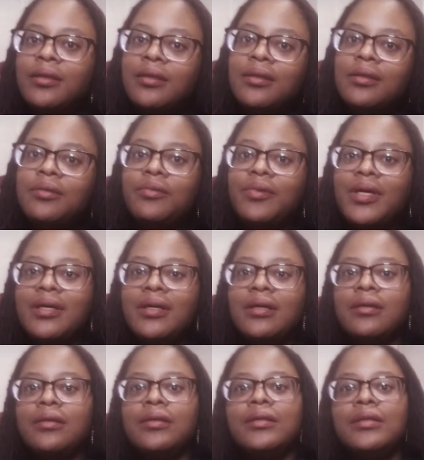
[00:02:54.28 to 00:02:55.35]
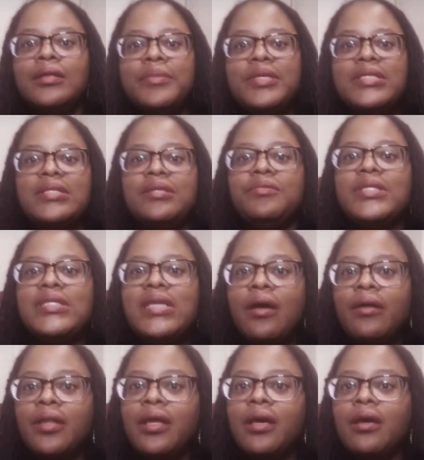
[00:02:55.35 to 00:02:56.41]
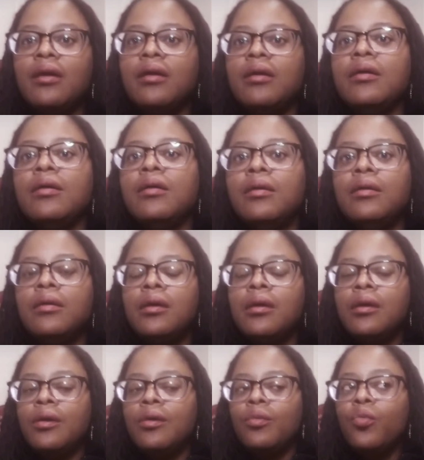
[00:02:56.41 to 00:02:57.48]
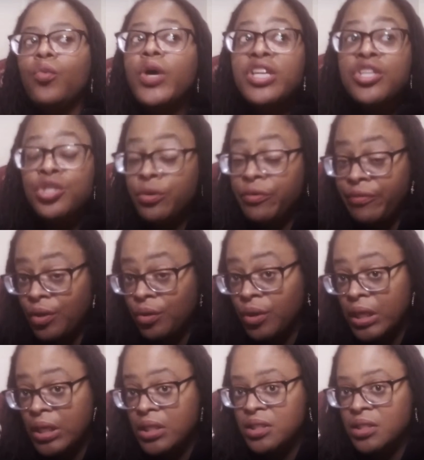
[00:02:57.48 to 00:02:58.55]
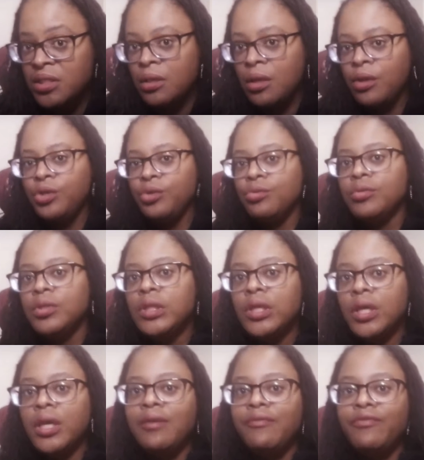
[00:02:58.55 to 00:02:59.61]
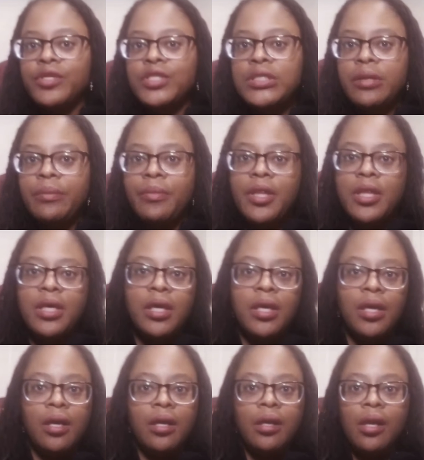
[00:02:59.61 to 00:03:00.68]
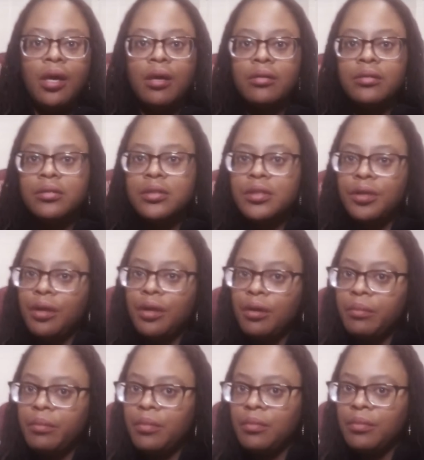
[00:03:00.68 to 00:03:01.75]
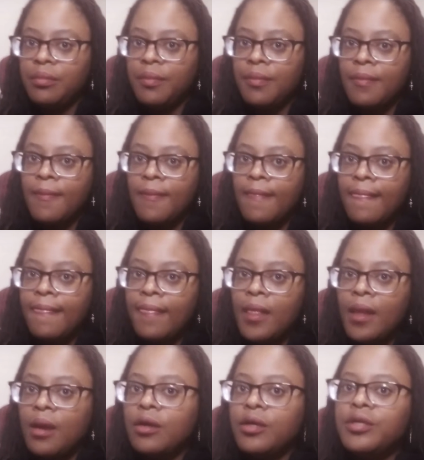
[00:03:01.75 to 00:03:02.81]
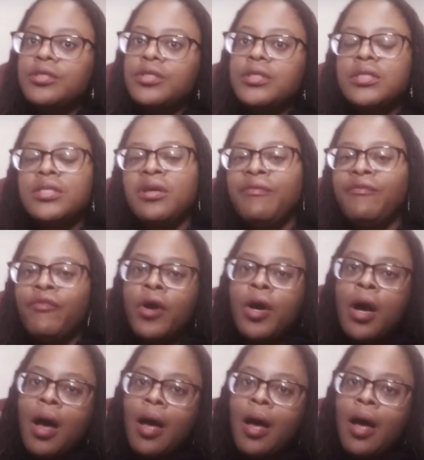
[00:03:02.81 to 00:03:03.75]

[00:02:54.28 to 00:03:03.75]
oh, well, let me see what's out there. What is your focus? Are you looking for something long term? Are you just looking for a